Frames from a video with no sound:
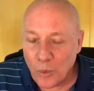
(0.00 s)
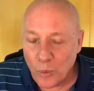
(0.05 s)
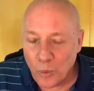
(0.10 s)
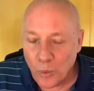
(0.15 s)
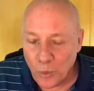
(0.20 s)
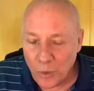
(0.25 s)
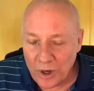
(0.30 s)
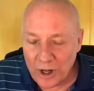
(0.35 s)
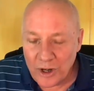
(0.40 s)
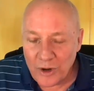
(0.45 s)

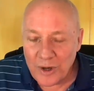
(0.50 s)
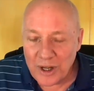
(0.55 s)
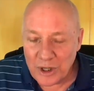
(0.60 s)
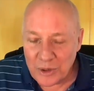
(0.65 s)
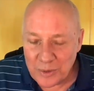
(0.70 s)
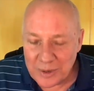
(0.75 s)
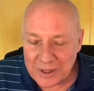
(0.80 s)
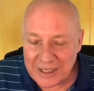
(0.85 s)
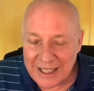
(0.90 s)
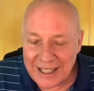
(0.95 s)
We're
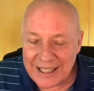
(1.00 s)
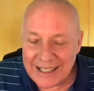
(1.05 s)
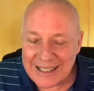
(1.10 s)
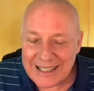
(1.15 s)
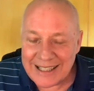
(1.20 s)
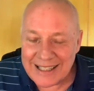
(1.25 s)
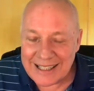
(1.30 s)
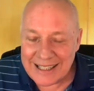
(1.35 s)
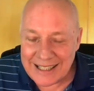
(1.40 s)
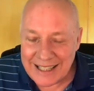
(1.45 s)
interested in
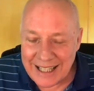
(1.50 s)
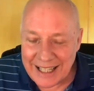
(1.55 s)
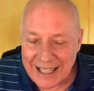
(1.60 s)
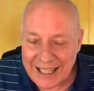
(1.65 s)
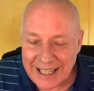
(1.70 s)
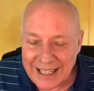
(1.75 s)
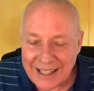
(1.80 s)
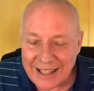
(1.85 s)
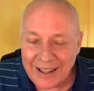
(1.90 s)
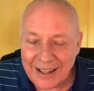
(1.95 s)

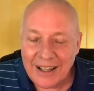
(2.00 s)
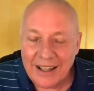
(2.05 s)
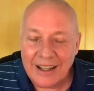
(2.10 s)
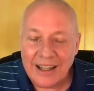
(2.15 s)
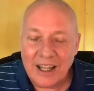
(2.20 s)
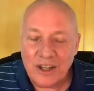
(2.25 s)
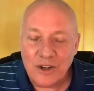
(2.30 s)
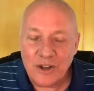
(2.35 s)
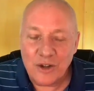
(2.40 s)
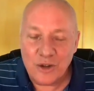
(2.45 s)
seeing
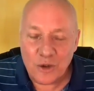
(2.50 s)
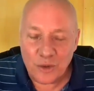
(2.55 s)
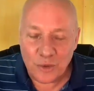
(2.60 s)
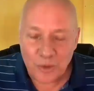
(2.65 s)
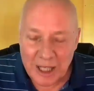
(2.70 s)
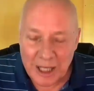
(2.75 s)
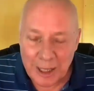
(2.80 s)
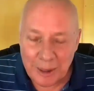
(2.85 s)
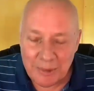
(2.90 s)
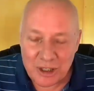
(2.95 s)
the
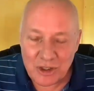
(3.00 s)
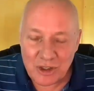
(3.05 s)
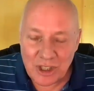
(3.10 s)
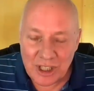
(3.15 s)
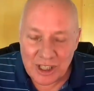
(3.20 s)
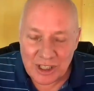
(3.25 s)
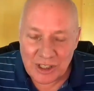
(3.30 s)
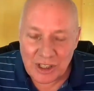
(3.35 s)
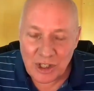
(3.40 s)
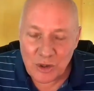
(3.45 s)
dream is
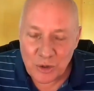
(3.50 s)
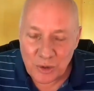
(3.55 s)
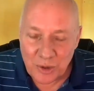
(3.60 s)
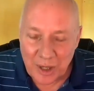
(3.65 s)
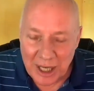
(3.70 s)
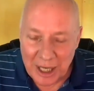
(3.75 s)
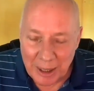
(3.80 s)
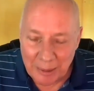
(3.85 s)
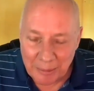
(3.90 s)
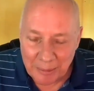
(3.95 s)
just a
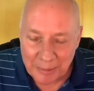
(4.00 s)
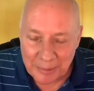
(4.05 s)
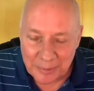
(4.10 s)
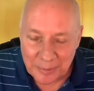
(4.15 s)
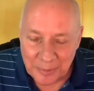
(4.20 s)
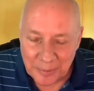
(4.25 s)
dream.